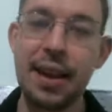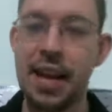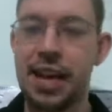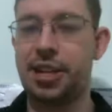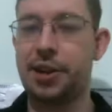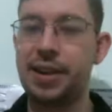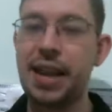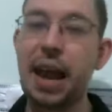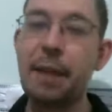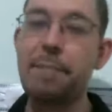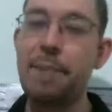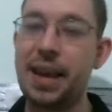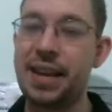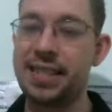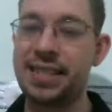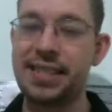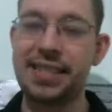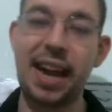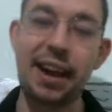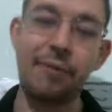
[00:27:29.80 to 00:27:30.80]
So that being
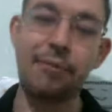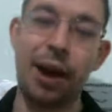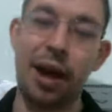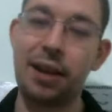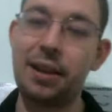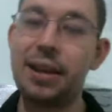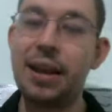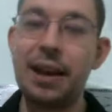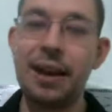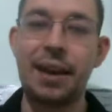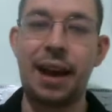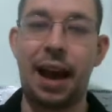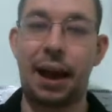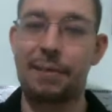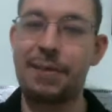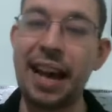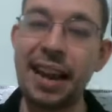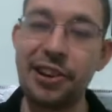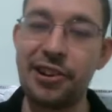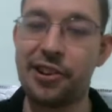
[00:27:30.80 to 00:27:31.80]
said, well, I'm
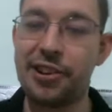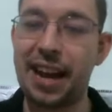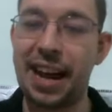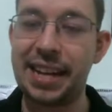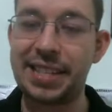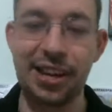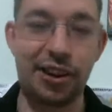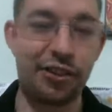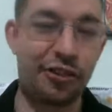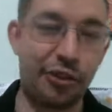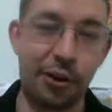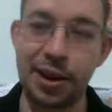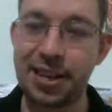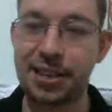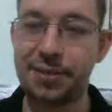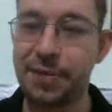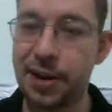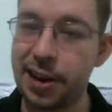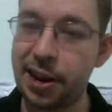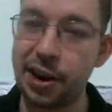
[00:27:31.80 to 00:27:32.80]
glad that you guys enjoyed
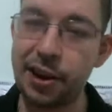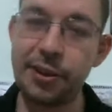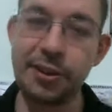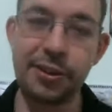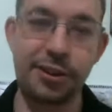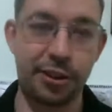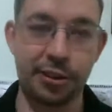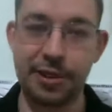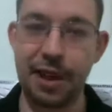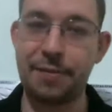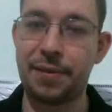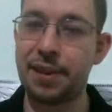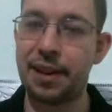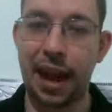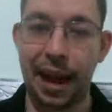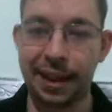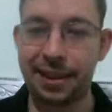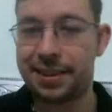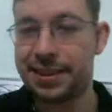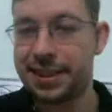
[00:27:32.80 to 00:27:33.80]
this video. Do leave a
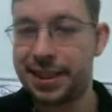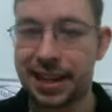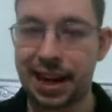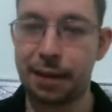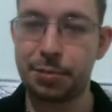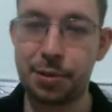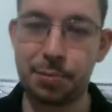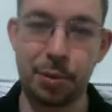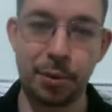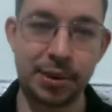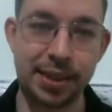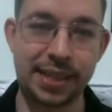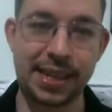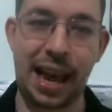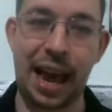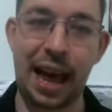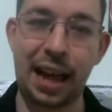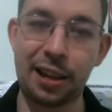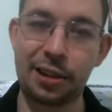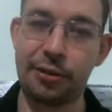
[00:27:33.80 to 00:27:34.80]
like because it helps boost the
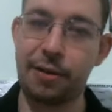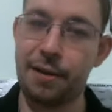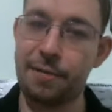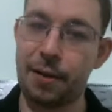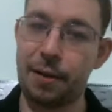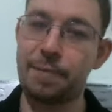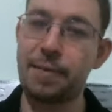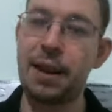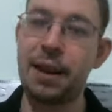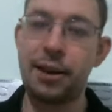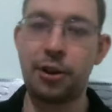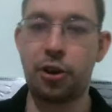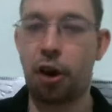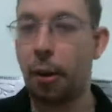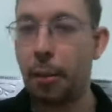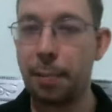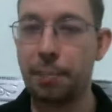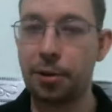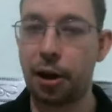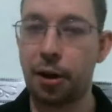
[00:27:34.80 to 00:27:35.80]
algorithm.
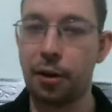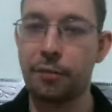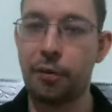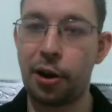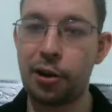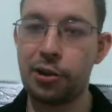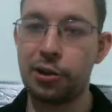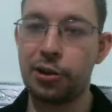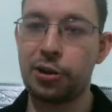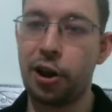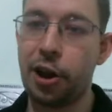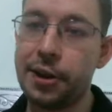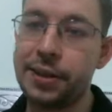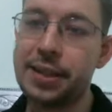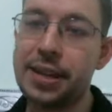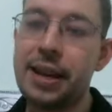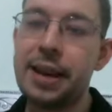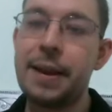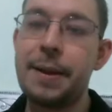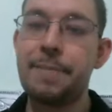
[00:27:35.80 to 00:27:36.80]
Comment below of what you learned.
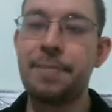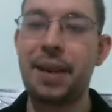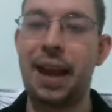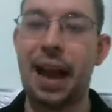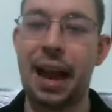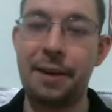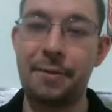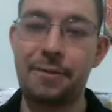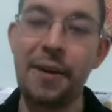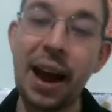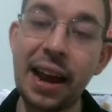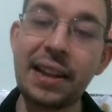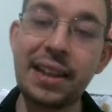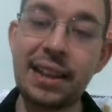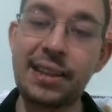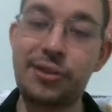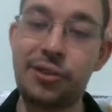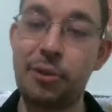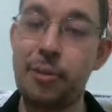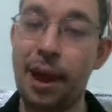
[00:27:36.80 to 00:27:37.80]
And finally,
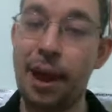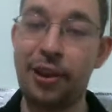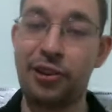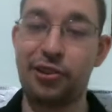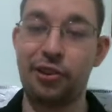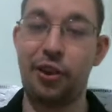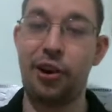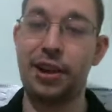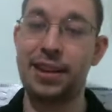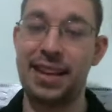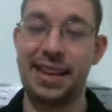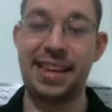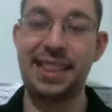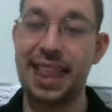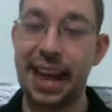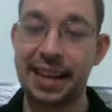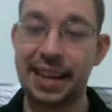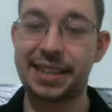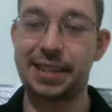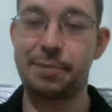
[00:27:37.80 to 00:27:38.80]
do make sure to hit
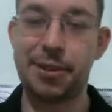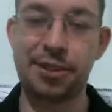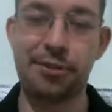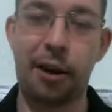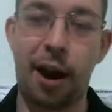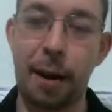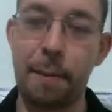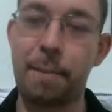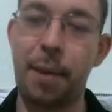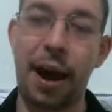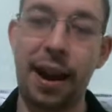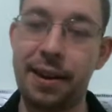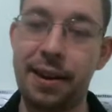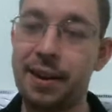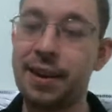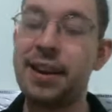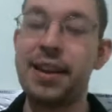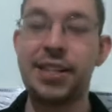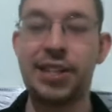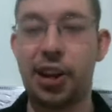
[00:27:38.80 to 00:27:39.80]
that subscribe button
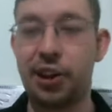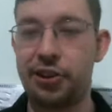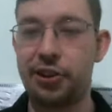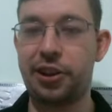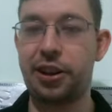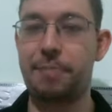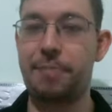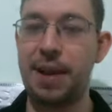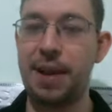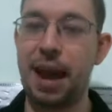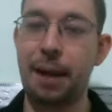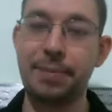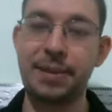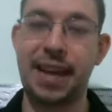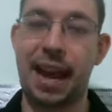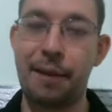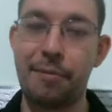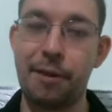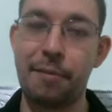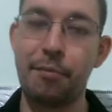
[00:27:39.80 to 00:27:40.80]
so that you can be up to
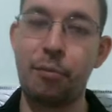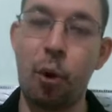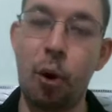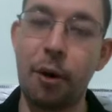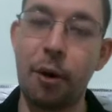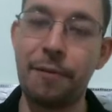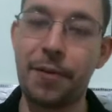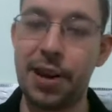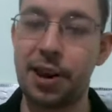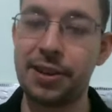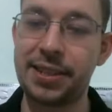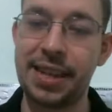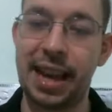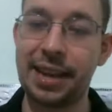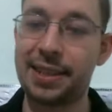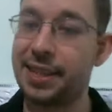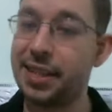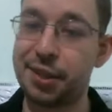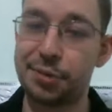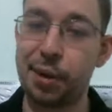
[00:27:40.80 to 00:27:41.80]
date with more videos
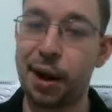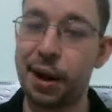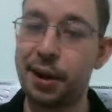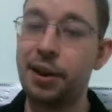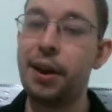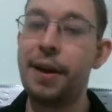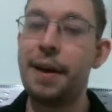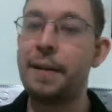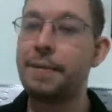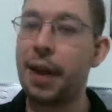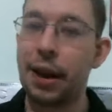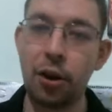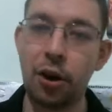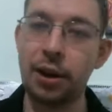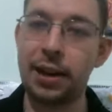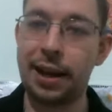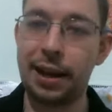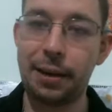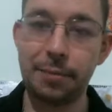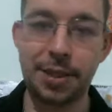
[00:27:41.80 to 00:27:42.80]
like this one. That
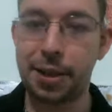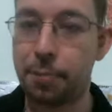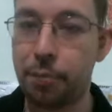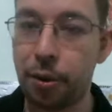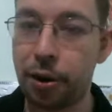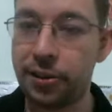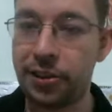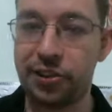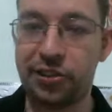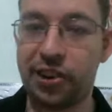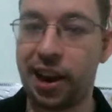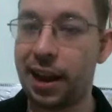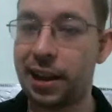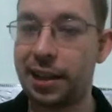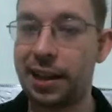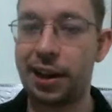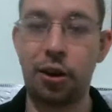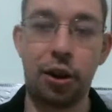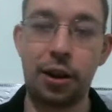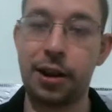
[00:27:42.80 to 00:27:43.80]
all helps support the channel.
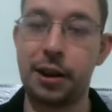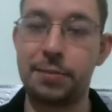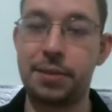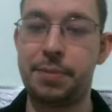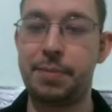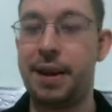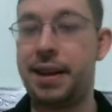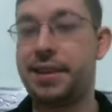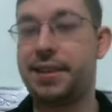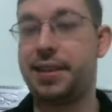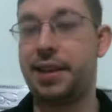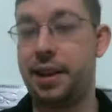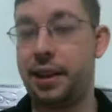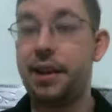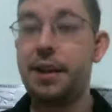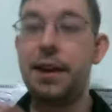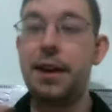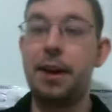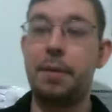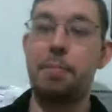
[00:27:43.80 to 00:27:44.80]
It all helps me to
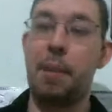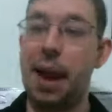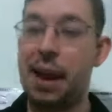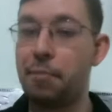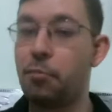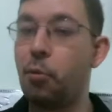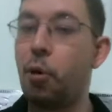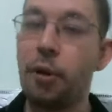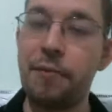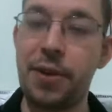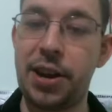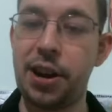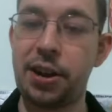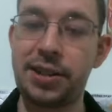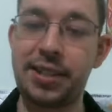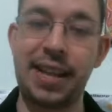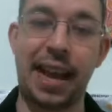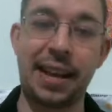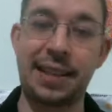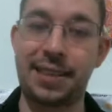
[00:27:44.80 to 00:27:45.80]
make more
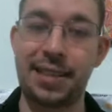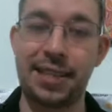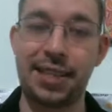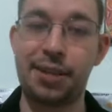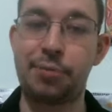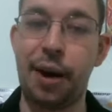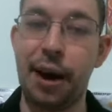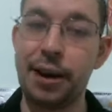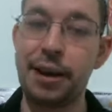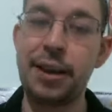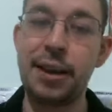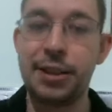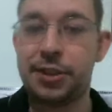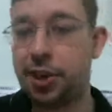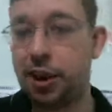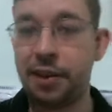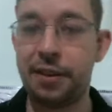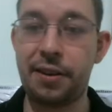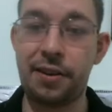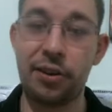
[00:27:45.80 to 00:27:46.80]
videos like this one.
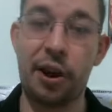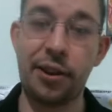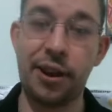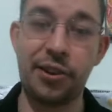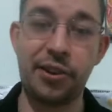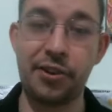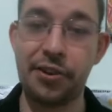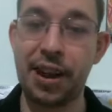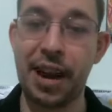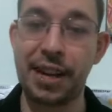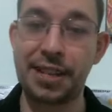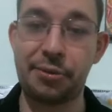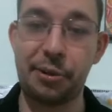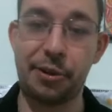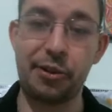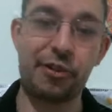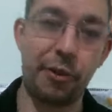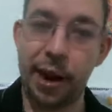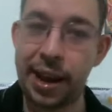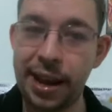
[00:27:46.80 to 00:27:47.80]
So know that you guys are
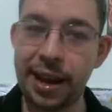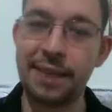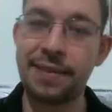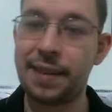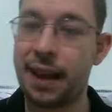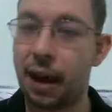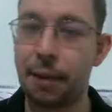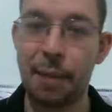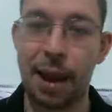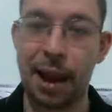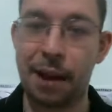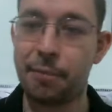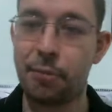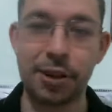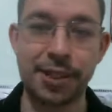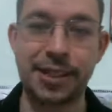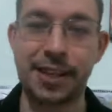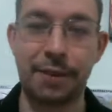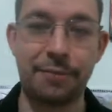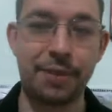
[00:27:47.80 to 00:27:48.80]
enjoying it. And I'll make more
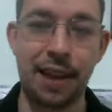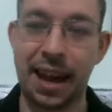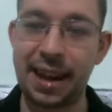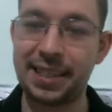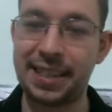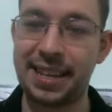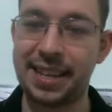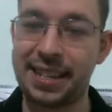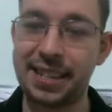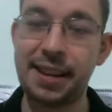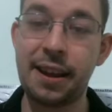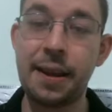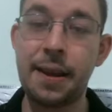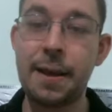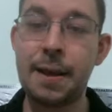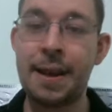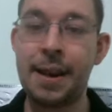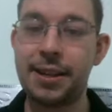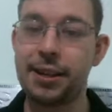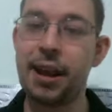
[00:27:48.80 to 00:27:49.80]
stuff like this.
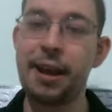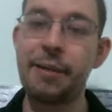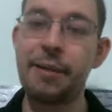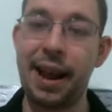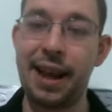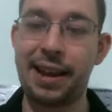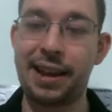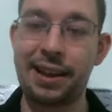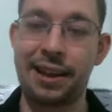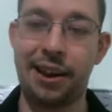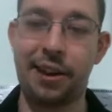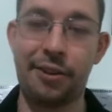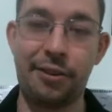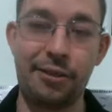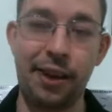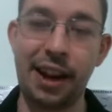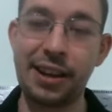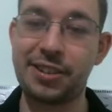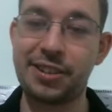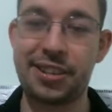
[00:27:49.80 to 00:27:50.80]
So anyway,
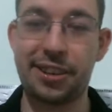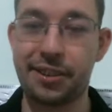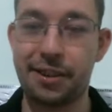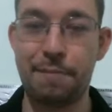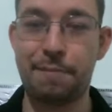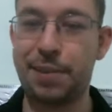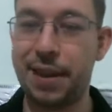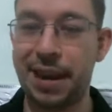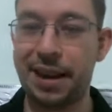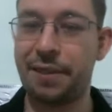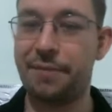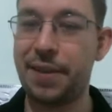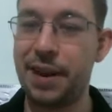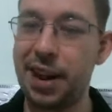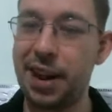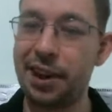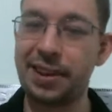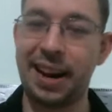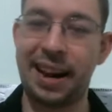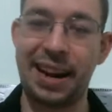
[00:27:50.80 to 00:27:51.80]
congrats on completing the
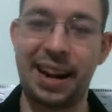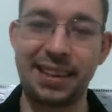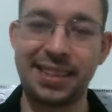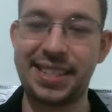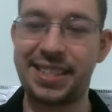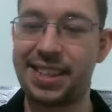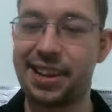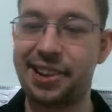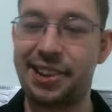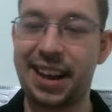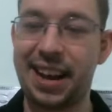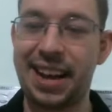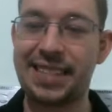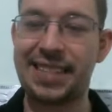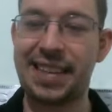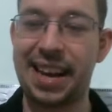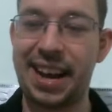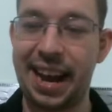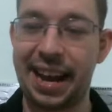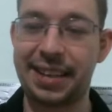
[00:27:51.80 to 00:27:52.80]
video. And I'll see you guys
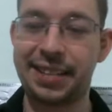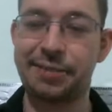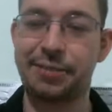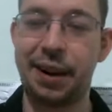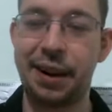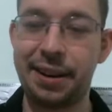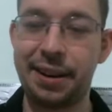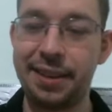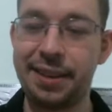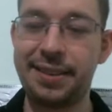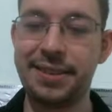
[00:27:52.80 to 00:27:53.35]
in the next one.